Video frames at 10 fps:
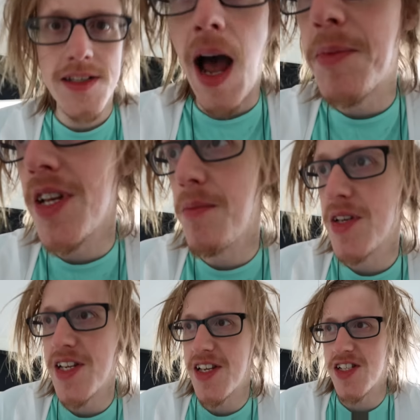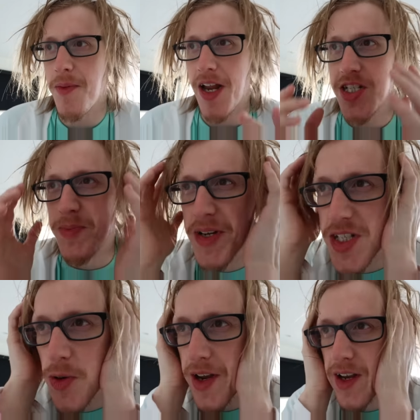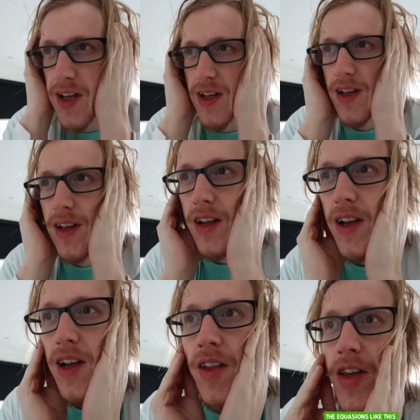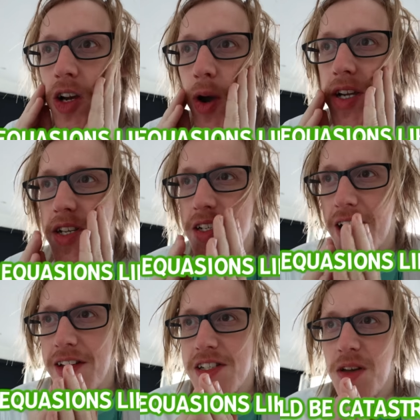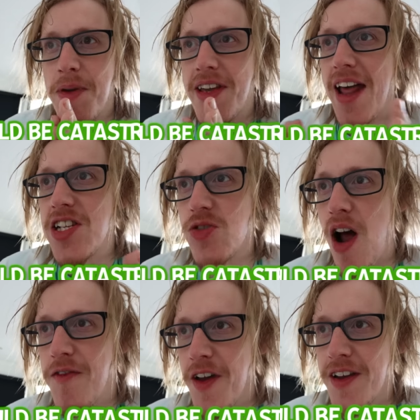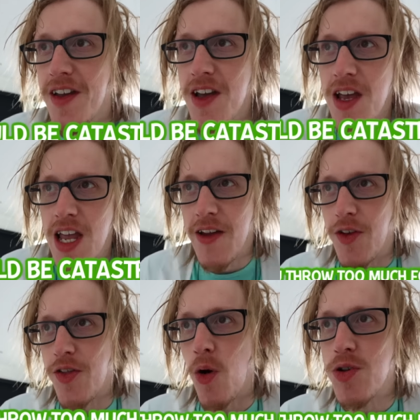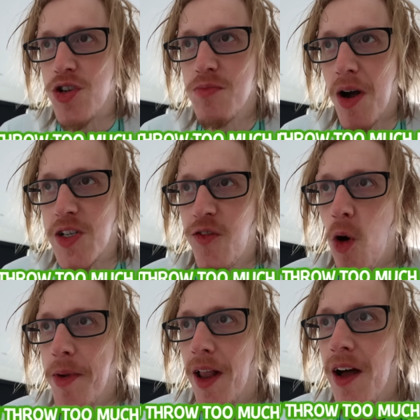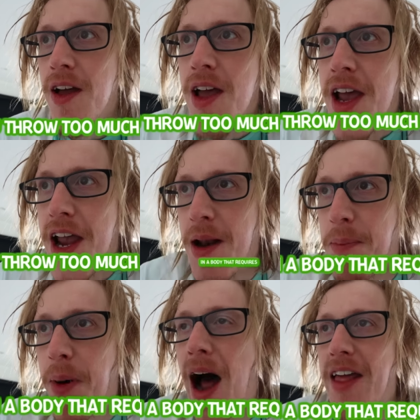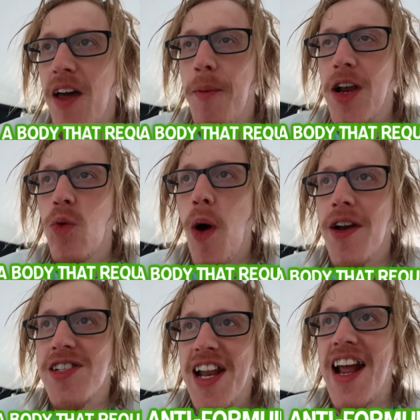Top team, this isn't something I should be doing. The equations like this could be catastrophic if you throw too much formula in a body that requires an